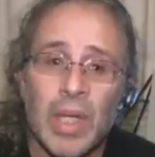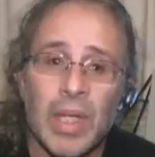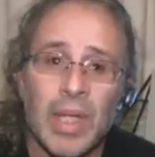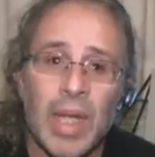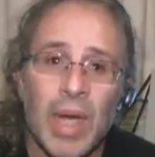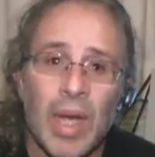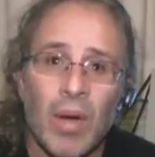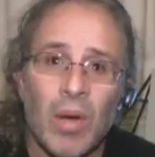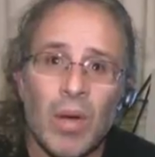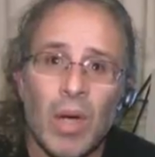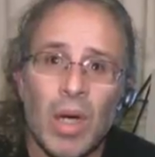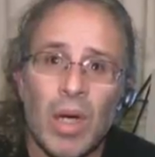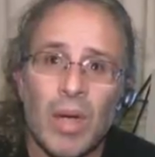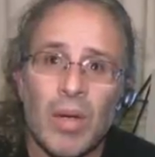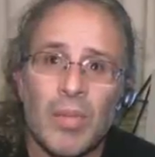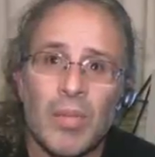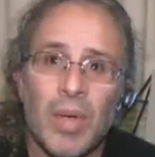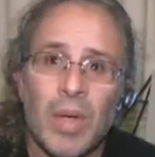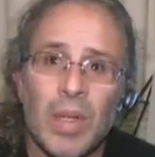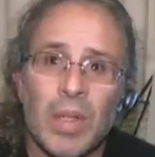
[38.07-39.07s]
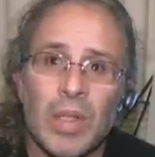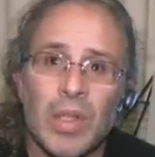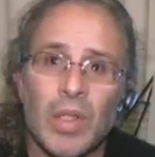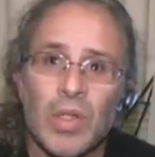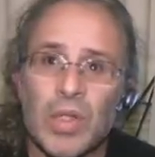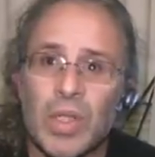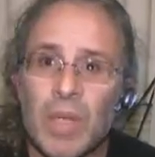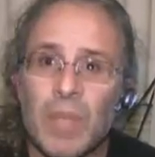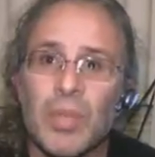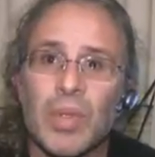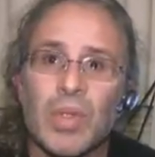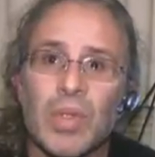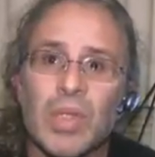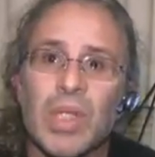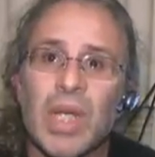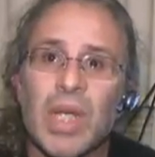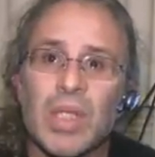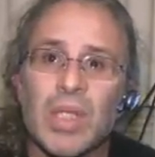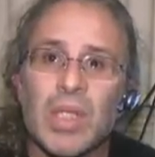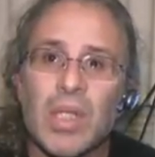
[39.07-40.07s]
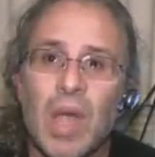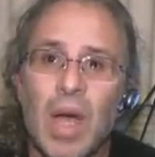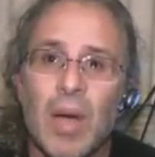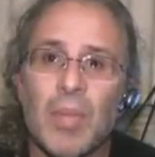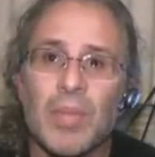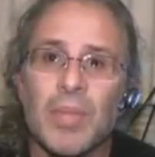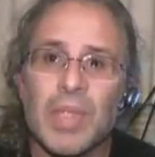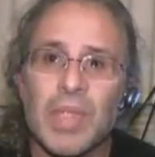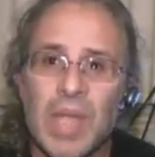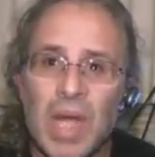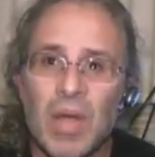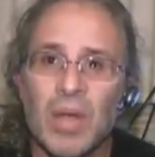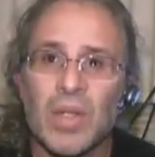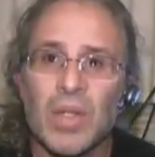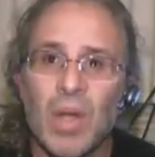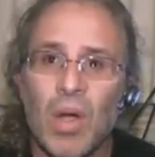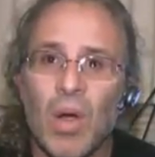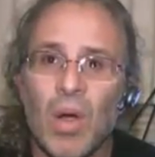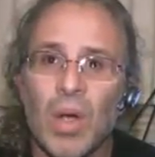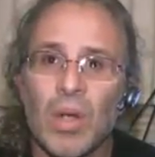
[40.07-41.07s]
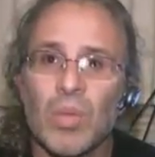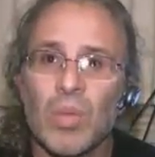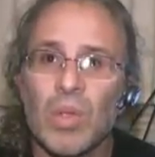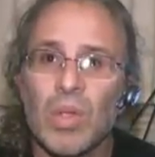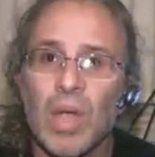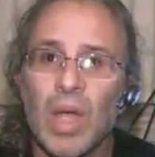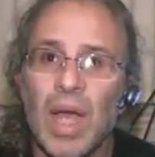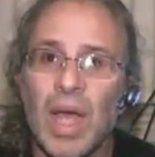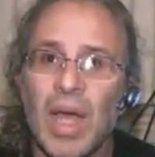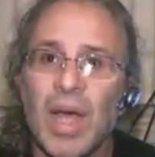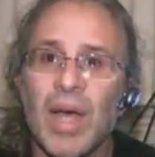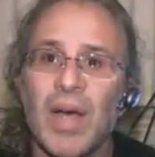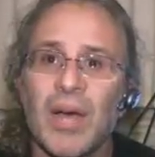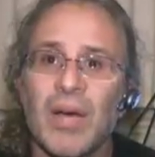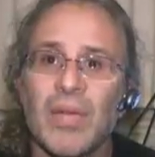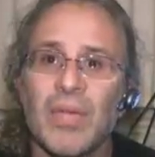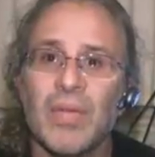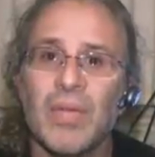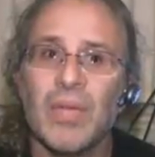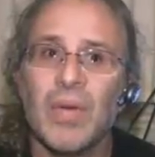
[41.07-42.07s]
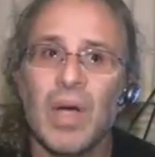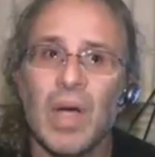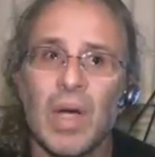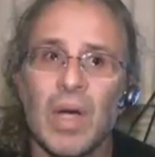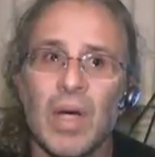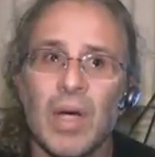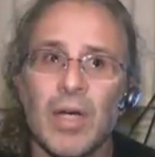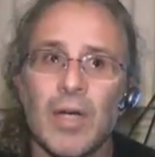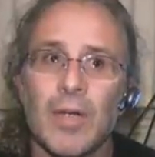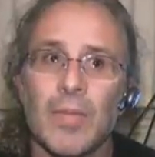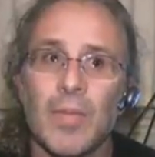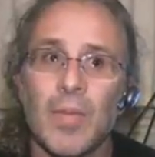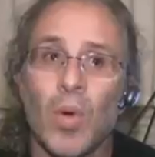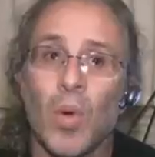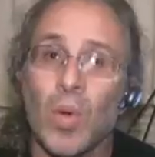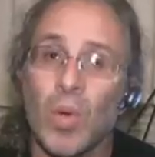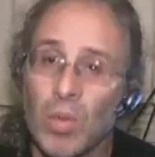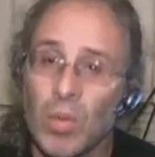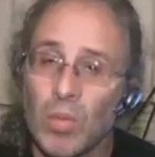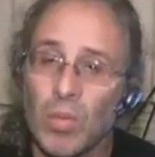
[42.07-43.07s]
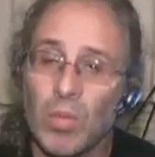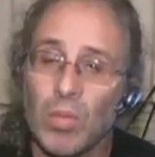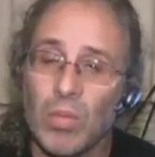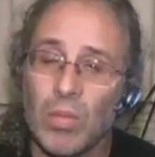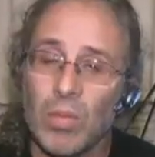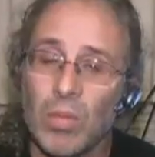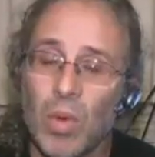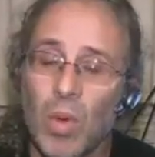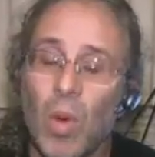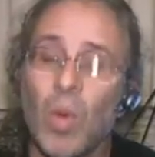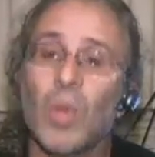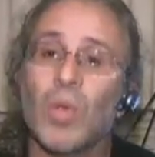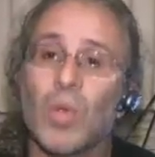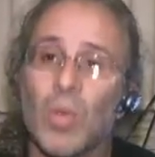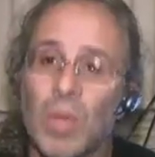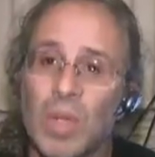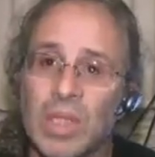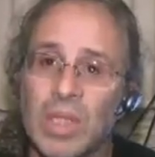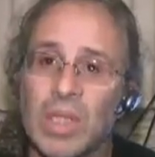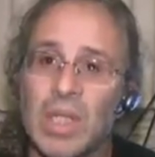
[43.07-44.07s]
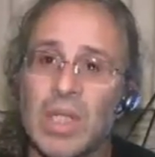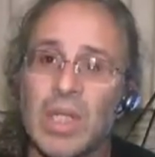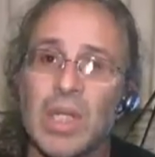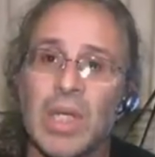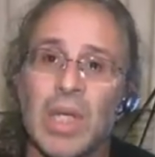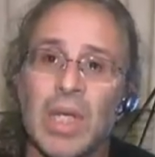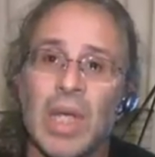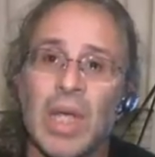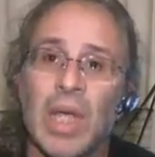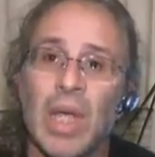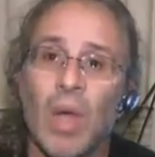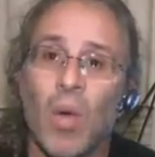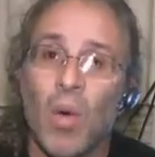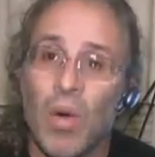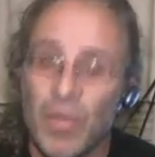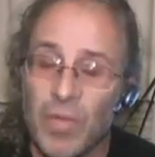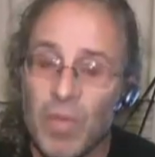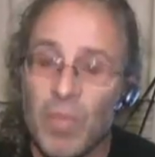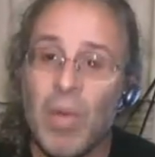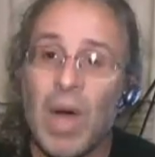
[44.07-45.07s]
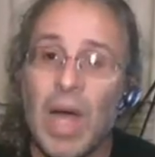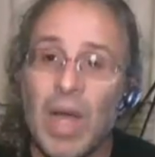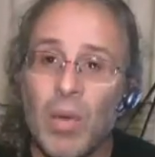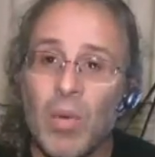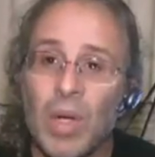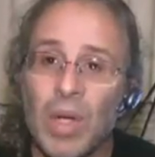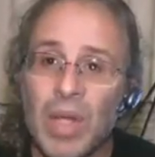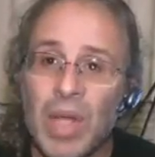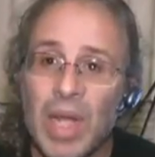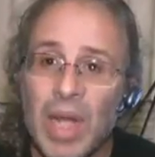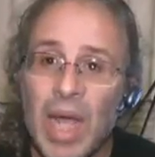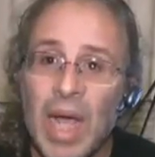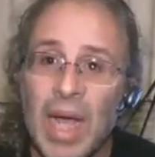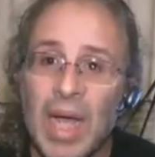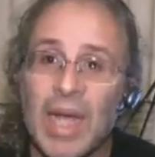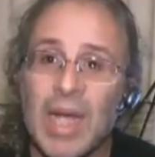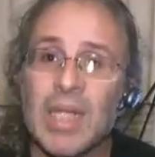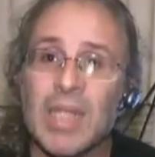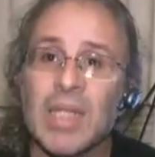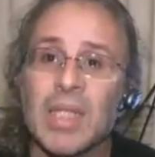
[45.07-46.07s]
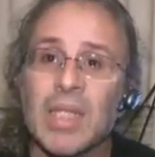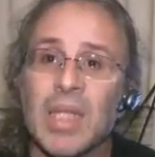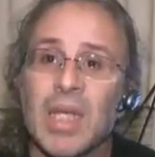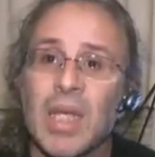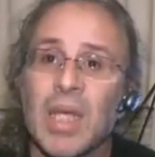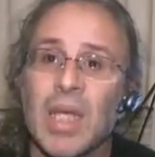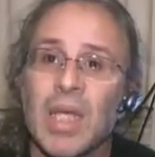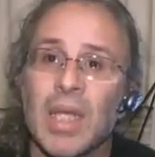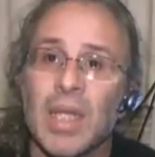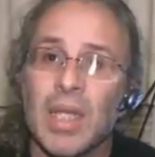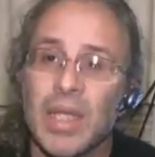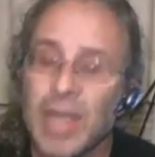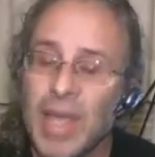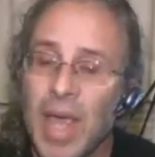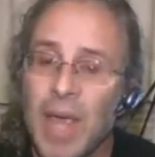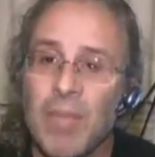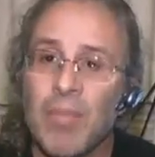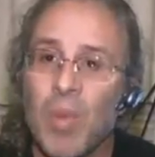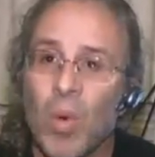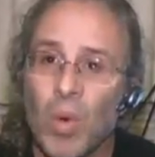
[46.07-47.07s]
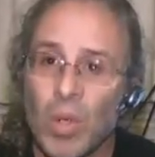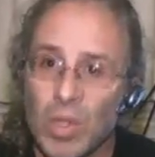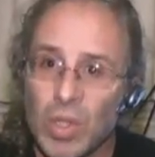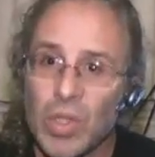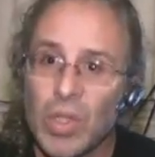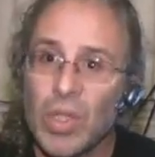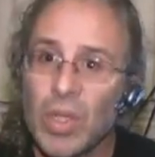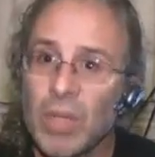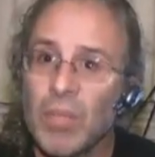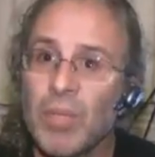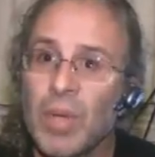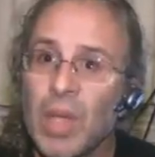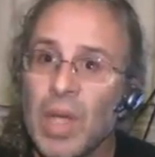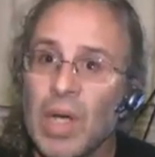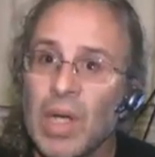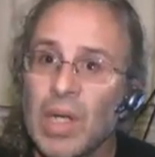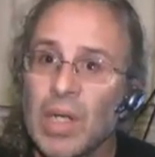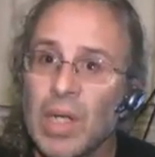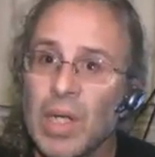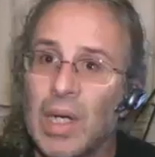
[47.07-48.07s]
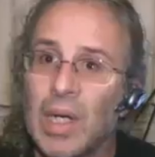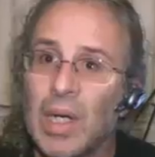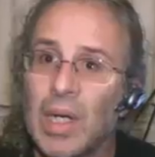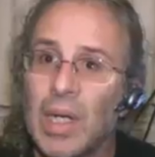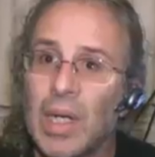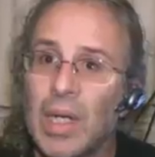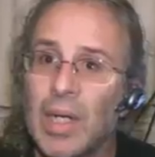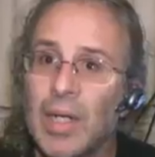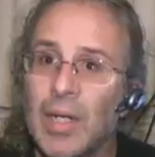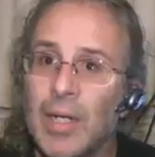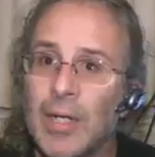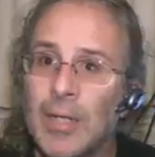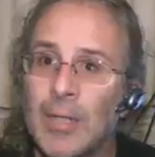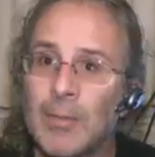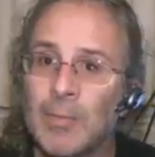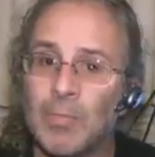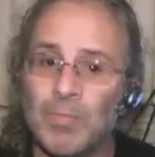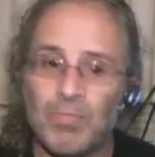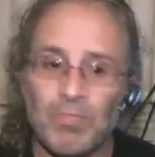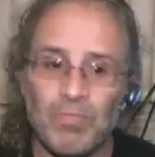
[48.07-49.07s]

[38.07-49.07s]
Now, your typical desktop sound card will have, or older ones did, or if you buy one that has the game port, so you can plug a